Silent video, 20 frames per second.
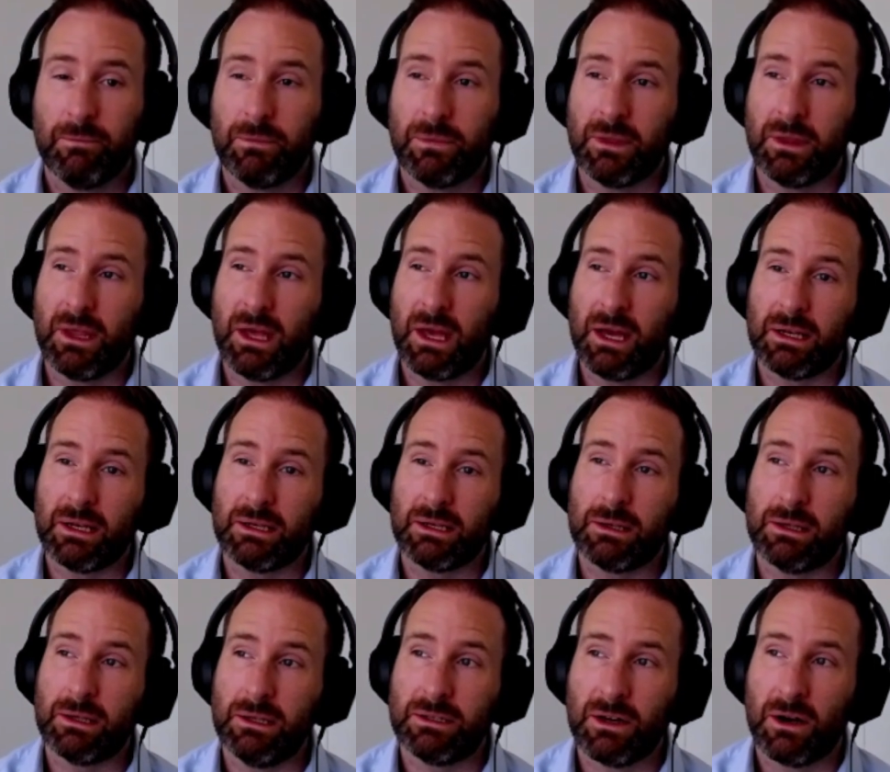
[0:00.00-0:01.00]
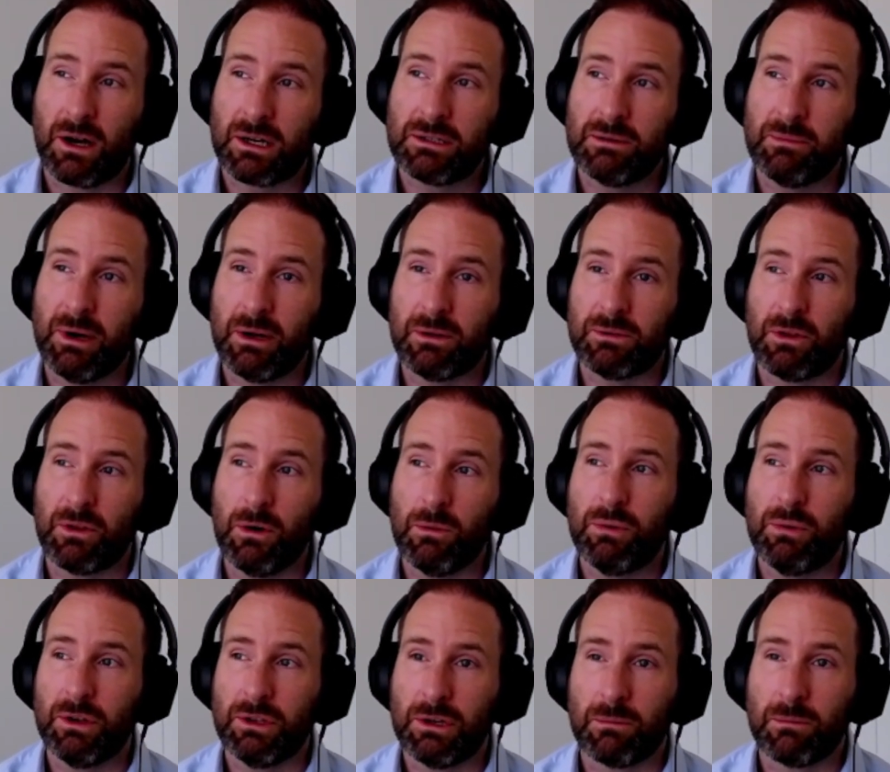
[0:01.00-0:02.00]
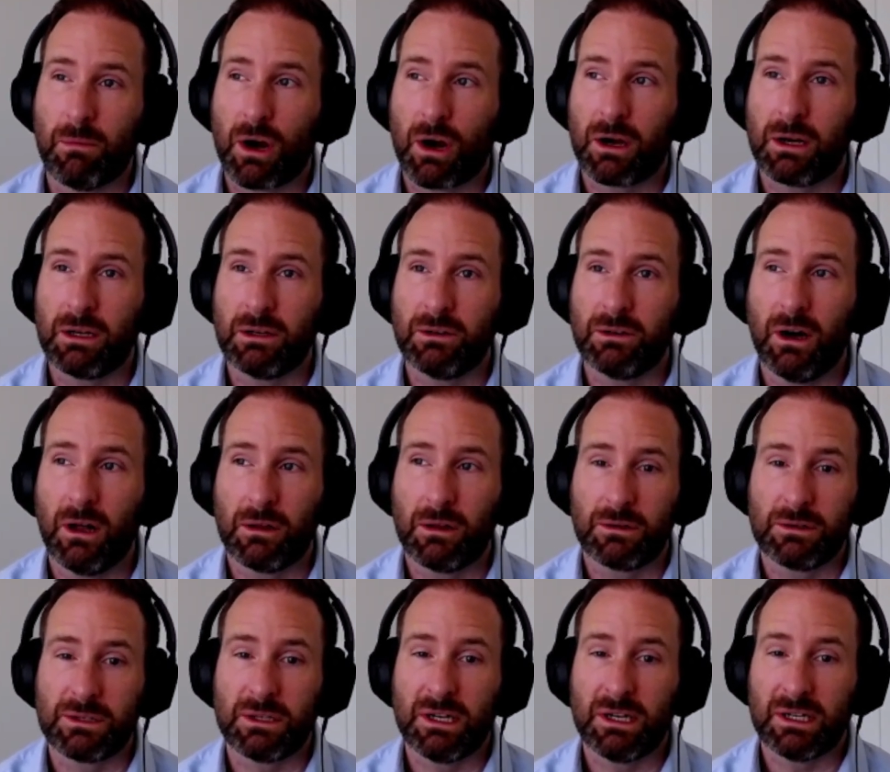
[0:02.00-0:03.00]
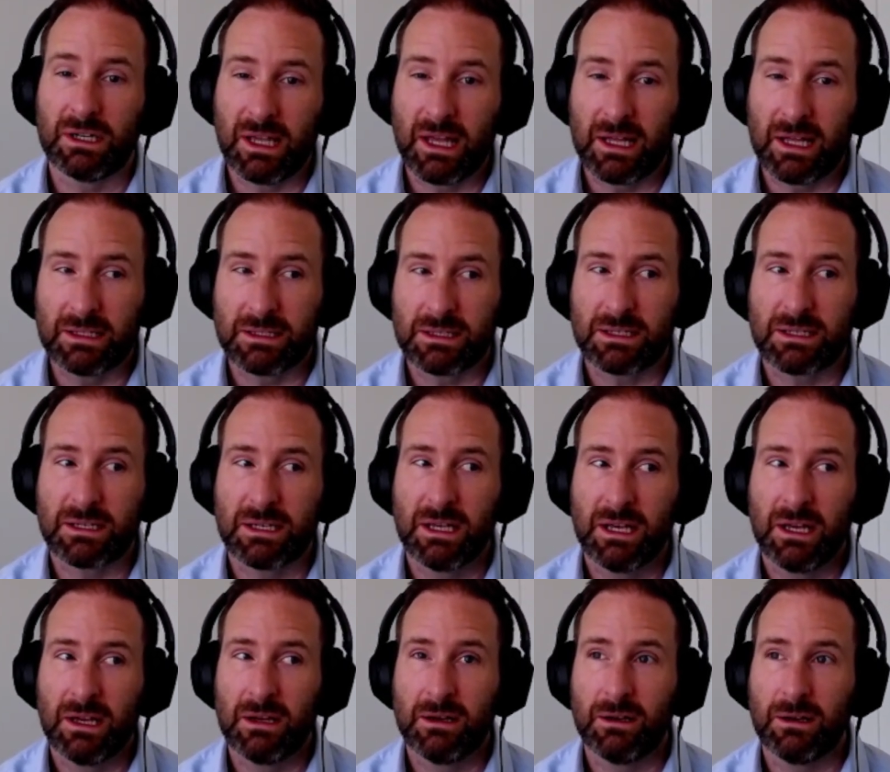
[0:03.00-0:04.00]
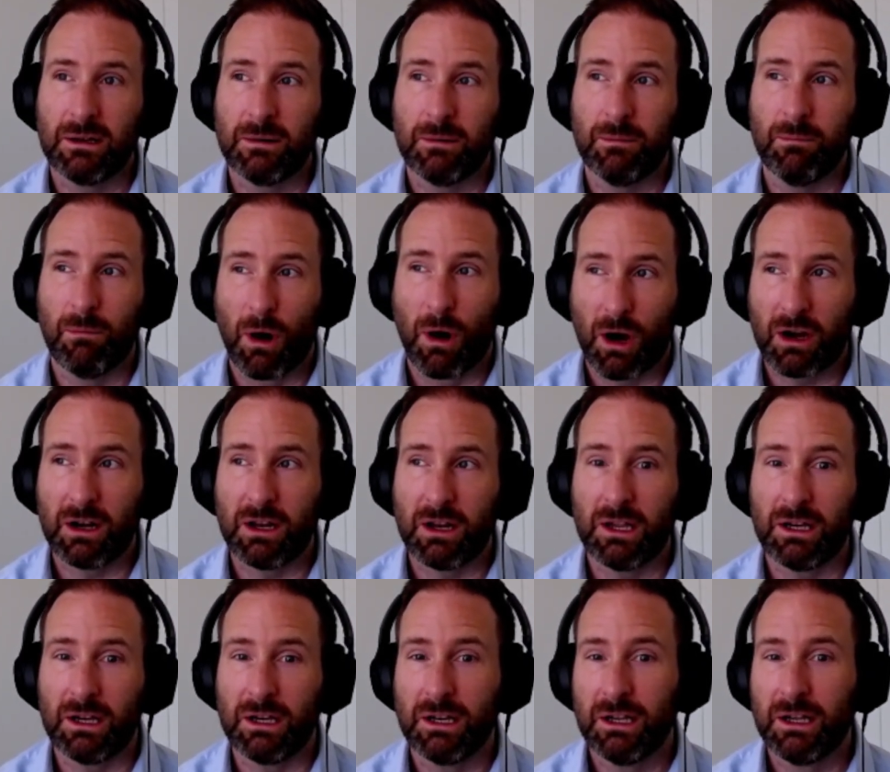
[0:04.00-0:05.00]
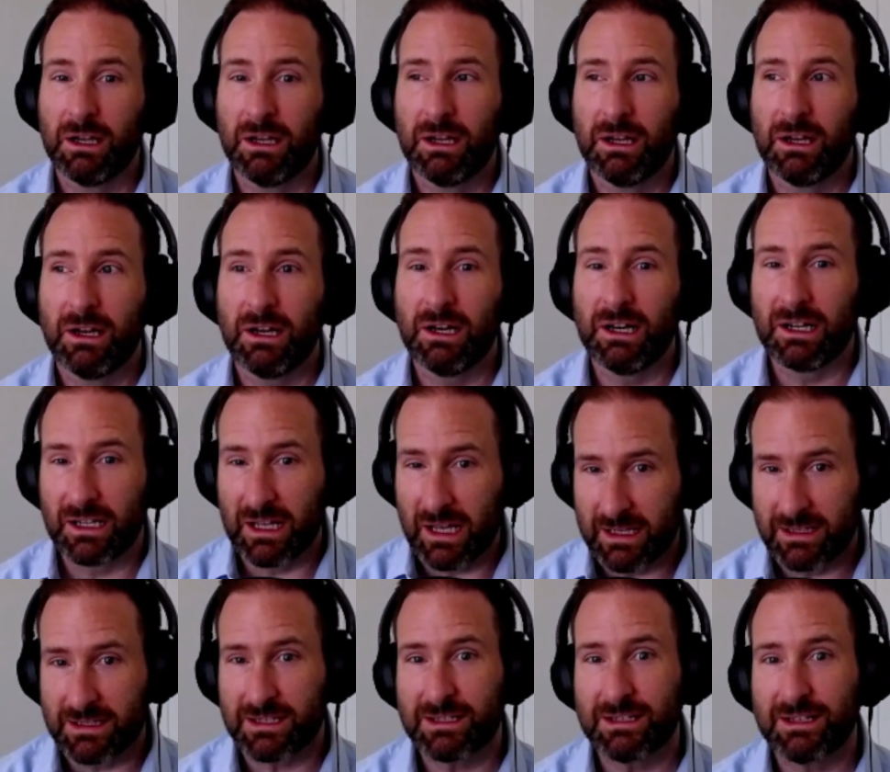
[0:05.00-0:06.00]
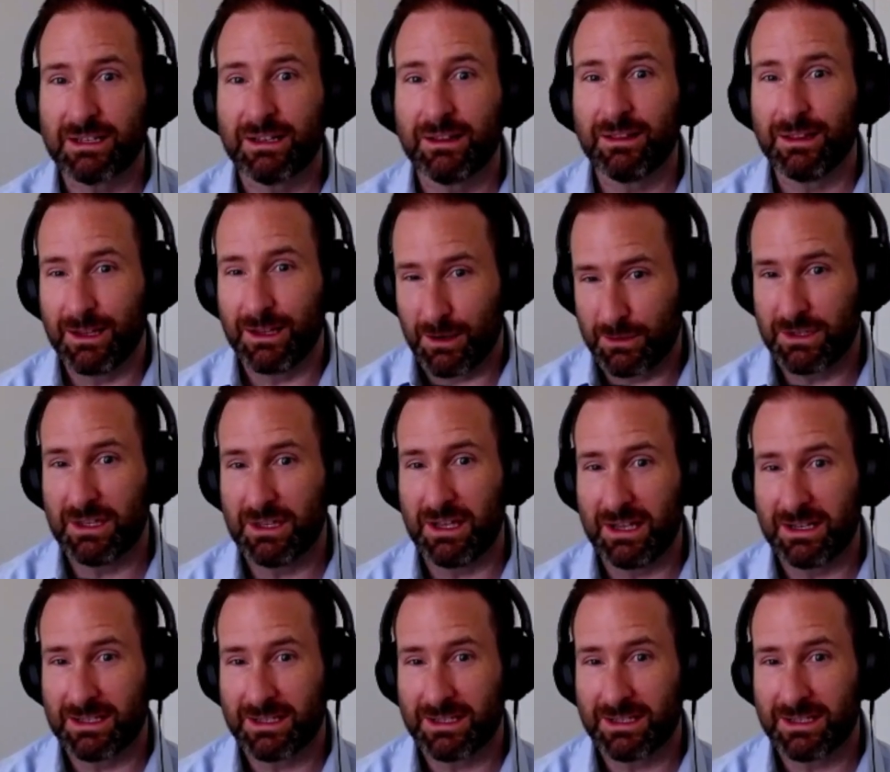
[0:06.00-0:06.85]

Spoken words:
that he talked about. Don't put your marketing dollars against marketing against the OTAs.